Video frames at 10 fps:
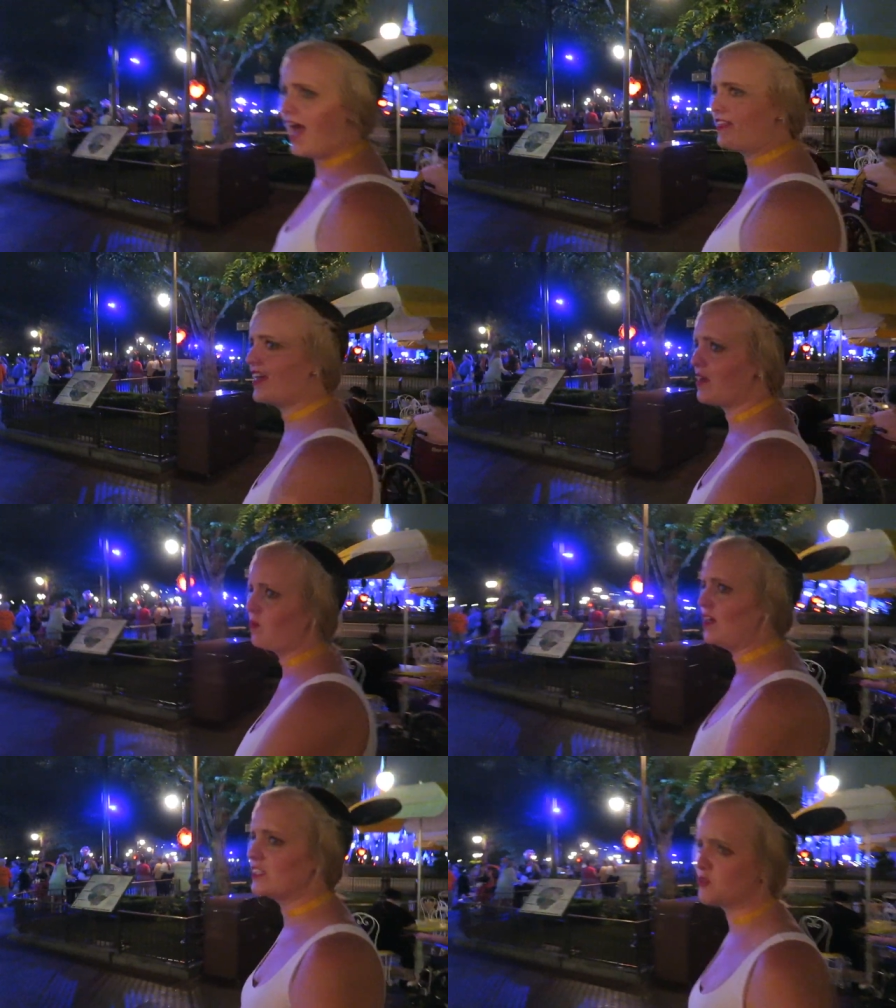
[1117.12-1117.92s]
I think
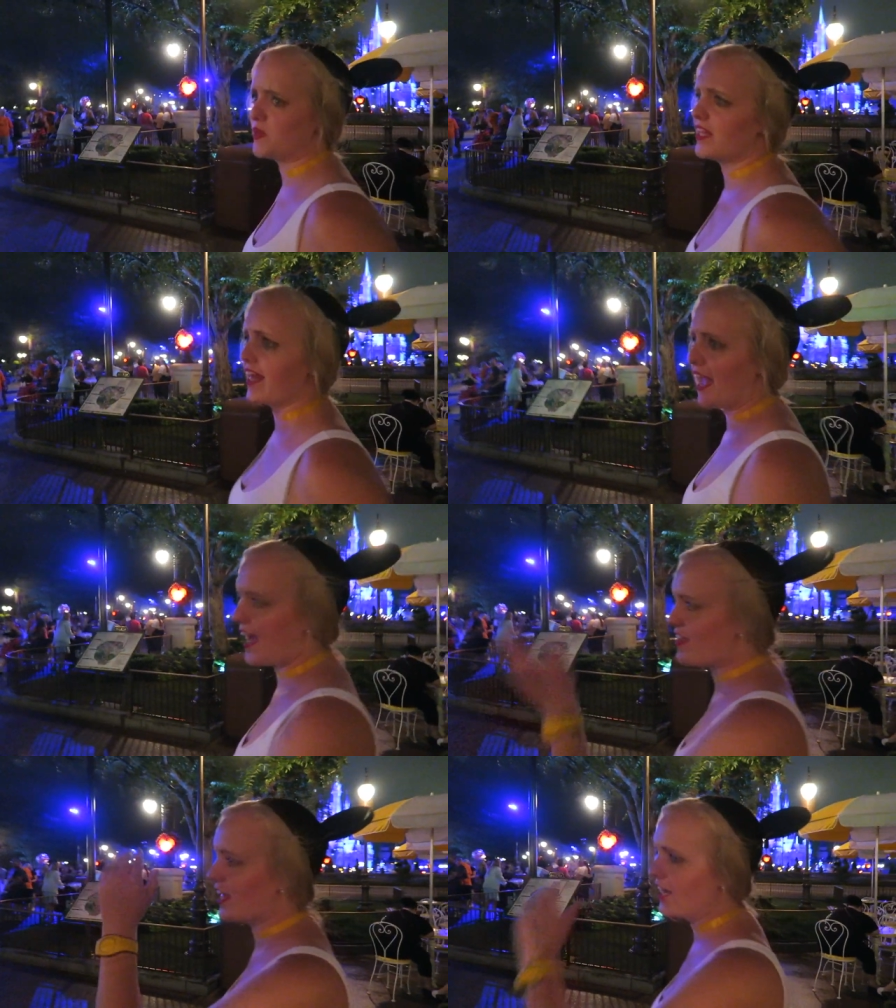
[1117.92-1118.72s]
once we like
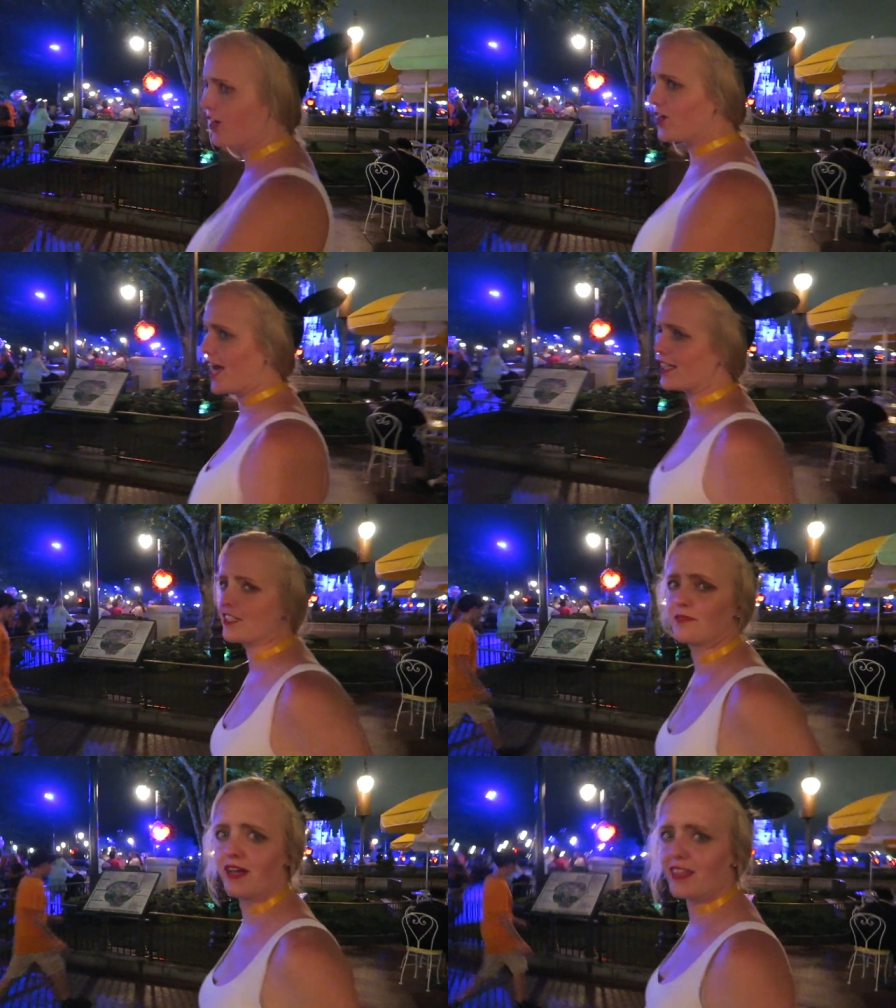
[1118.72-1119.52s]
had that
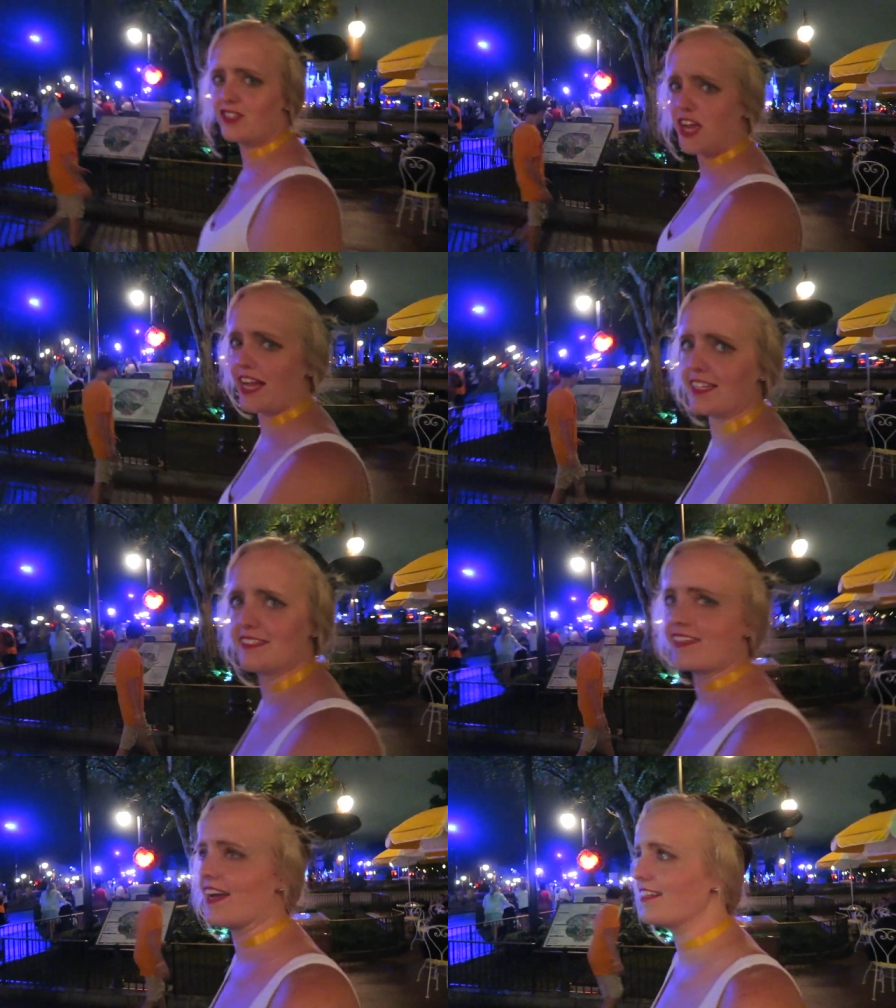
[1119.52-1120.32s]
interaction with Jack
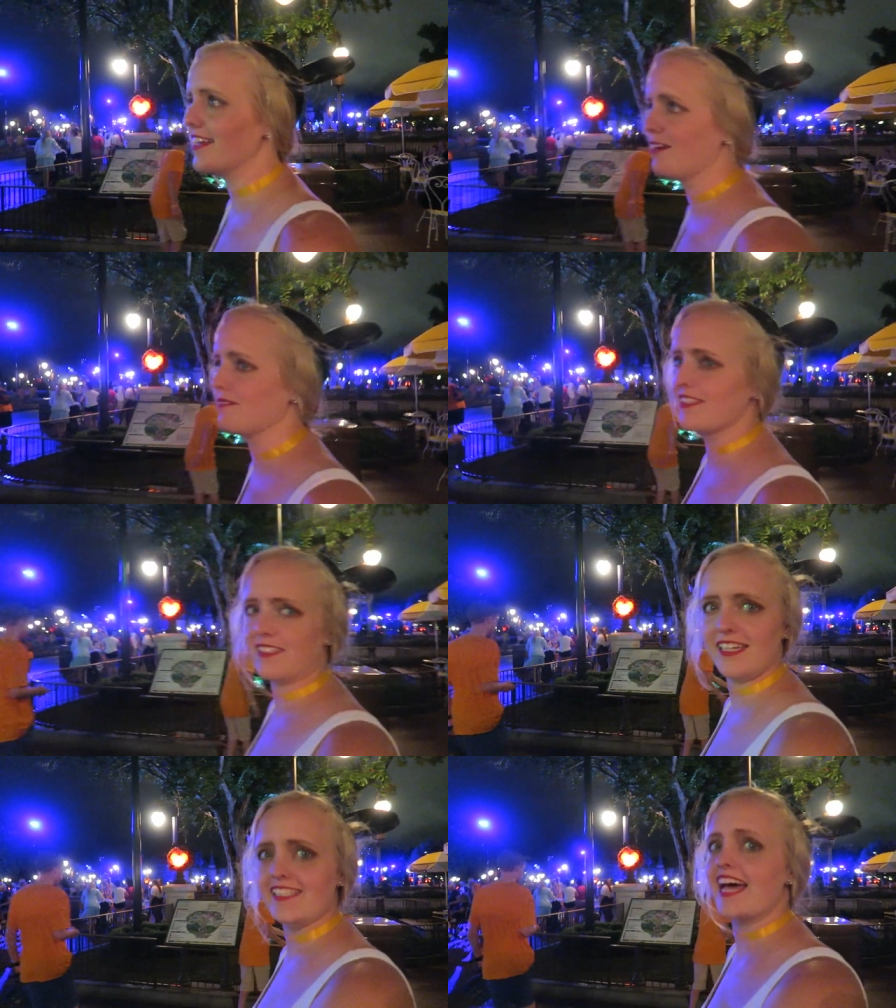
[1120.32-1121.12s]
and Sally, it was a
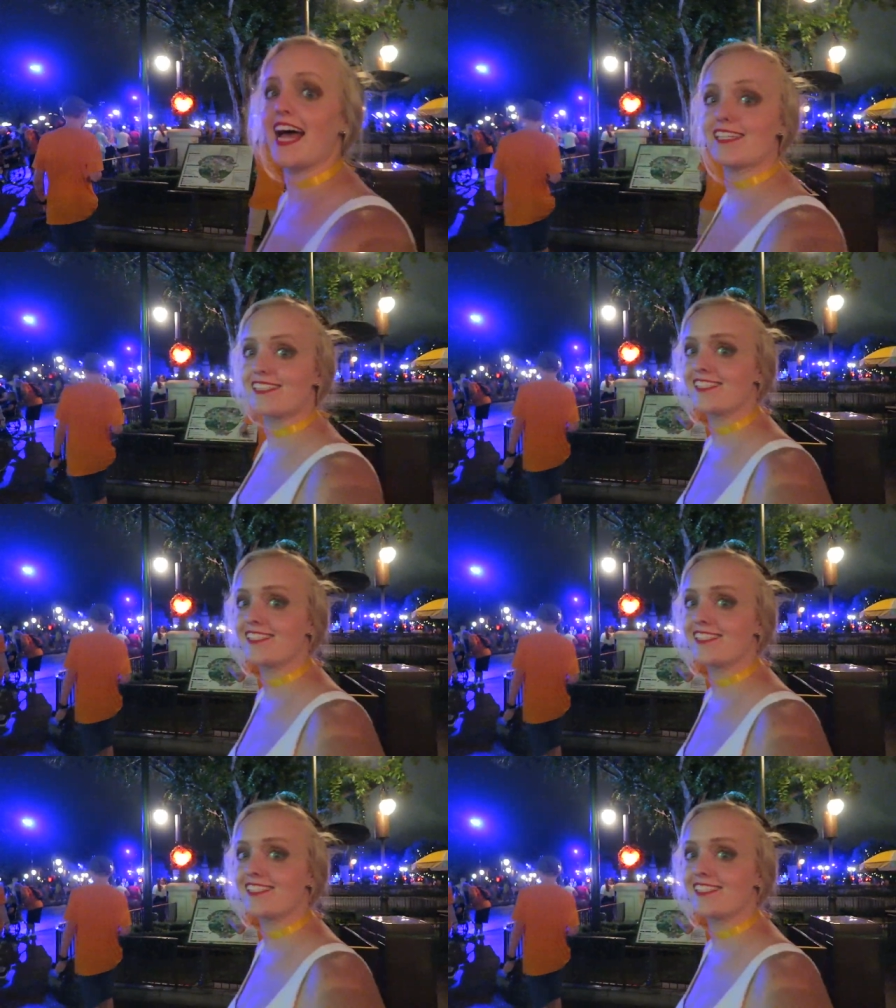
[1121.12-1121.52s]
success.